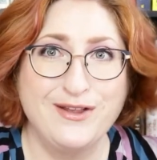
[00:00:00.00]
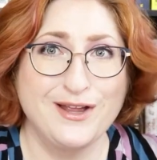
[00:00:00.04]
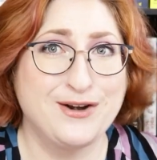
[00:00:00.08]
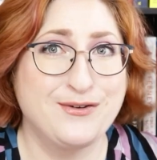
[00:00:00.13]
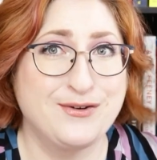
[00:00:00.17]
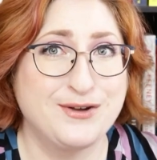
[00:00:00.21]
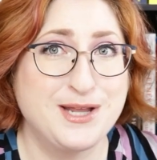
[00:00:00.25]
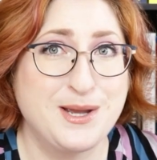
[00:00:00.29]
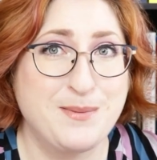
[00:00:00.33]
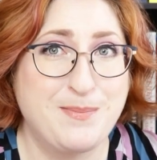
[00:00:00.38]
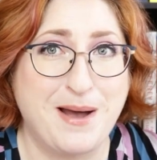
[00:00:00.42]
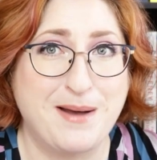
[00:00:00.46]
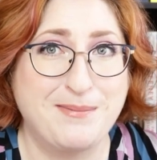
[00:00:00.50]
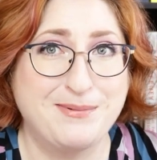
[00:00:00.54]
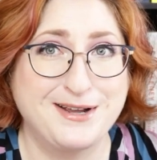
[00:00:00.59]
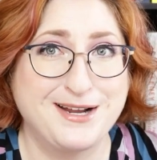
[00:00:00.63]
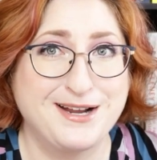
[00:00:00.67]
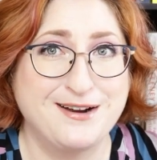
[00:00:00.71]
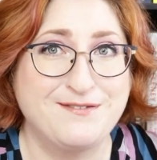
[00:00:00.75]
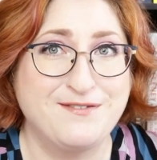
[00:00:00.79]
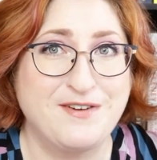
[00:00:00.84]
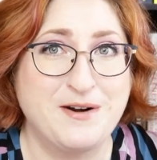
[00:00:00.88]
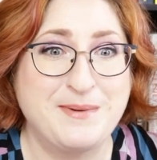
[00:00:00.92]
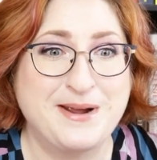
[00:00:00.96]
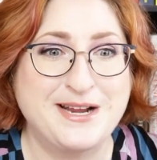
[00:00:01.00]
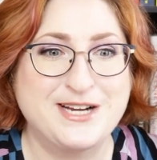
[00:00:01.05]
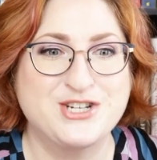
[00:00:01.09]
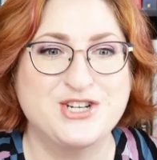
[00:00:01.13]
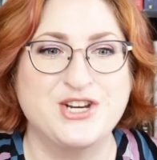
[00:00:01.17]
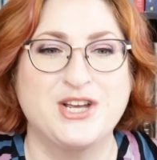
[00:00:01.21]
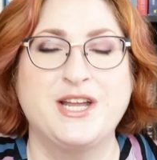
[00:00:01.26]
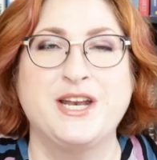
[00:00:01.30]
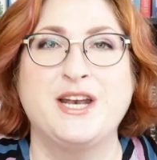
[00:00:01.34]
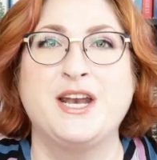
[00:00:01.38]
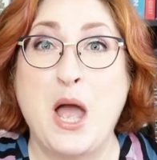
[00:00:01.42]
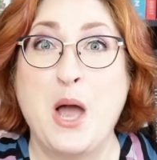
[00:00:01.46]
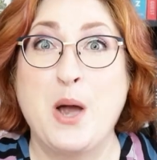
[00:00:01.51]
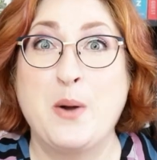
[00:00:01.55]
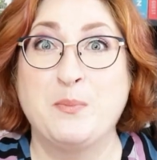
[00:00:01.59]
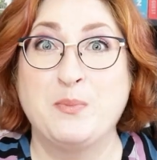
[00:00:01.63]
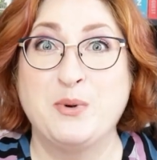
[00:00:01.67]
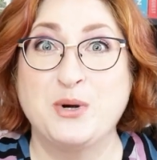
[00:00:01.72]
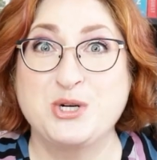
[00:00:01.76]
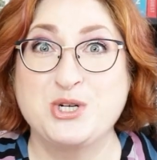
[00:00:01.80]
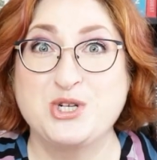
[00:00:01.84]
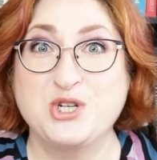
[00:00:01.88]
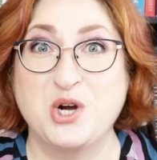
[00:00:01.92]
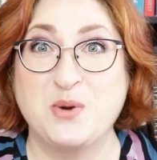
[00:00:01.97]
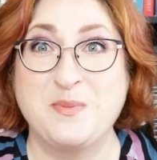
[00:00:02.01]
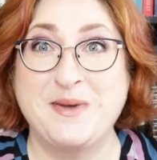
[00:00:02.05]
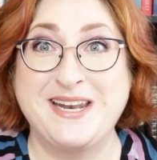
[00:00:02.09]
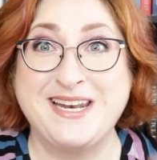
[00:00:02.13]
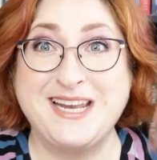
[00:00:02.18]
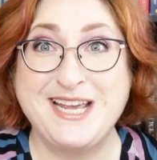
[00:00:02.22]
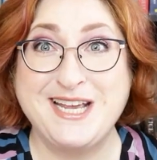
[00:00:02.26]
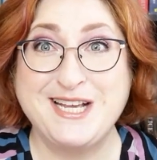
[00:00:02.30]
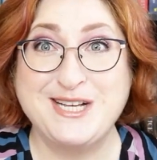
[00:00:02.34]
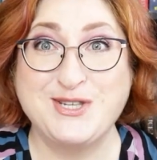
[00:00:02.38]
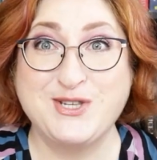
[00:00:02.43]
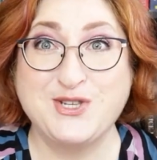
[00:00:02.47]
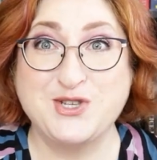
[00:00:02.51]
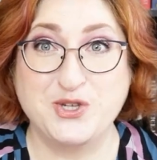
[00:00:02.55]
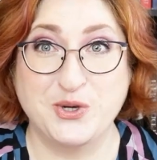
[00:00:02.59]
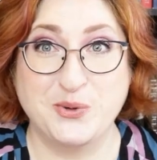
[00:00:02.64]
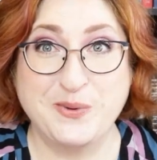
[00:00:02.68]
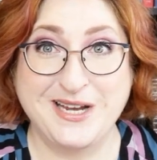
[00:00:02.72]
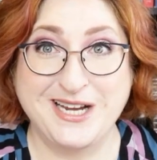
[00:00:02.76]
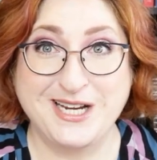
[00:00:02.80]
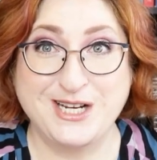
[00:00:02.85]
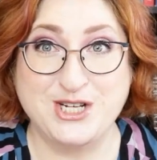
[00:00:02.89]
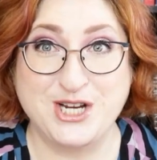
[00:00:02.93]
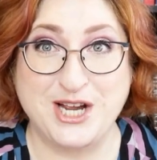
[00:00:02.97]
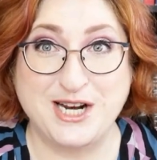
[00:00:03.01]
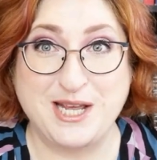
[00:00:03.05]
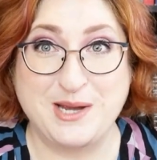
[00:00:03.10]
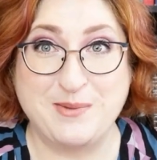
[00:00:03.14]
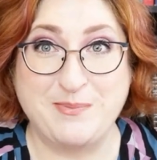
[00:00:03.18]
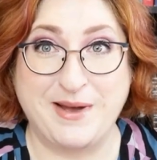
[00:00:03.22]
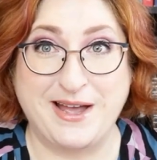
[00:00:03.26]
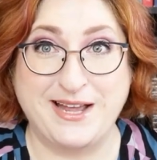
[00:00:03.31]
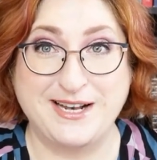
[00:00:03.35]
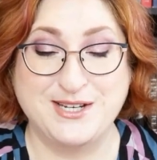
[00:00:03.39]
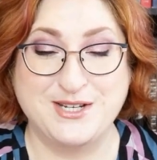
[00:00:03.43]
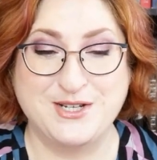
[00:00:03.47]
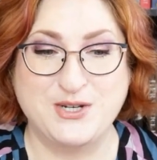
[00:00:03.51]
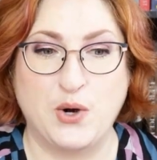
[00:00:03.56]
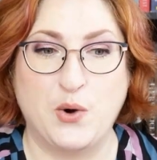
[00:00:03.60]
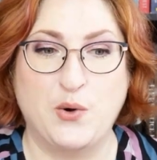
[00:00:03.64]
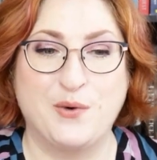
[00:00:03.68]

literally public information. Brooks Sherman is suing Jenny Bent